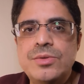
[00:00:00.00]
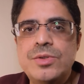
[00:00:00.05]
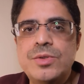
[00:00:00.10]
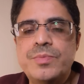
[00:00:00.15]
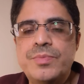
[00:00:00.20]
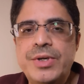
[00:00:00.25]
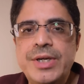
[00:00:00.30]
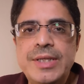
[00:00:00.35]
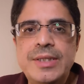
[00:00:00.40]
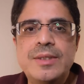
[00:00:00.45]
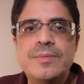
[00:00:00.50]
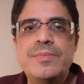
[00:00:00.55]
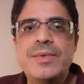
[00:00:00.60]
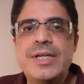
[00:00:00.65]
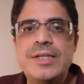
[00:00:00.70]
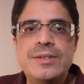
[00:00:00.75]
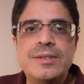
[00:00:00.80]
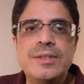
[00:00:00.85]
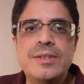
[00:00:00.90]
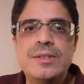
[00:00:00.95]
spread the
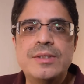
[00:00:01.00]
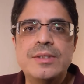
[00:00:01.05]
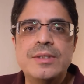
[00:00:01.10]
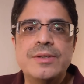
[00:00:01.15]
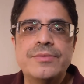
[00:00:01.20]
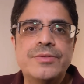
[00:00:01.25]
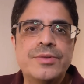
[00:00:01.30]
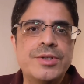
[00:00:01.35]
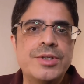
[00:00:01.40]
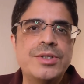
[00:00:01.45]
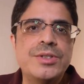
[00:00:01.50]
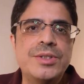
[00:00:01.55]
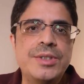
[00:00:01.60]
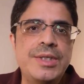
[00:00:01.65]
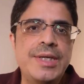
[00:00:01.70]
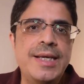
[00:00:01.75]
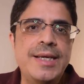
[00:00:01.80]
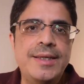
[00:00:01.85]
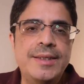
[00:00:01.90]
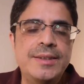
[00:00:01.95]
message of
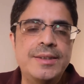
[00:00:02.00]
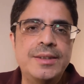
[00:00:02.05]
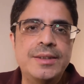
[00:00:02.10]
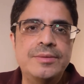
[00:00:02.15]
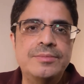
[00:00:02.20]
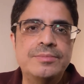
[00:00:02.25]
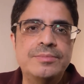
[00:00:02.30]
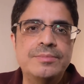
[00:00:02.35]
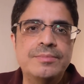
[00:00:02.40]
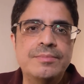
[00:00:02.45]
Christianity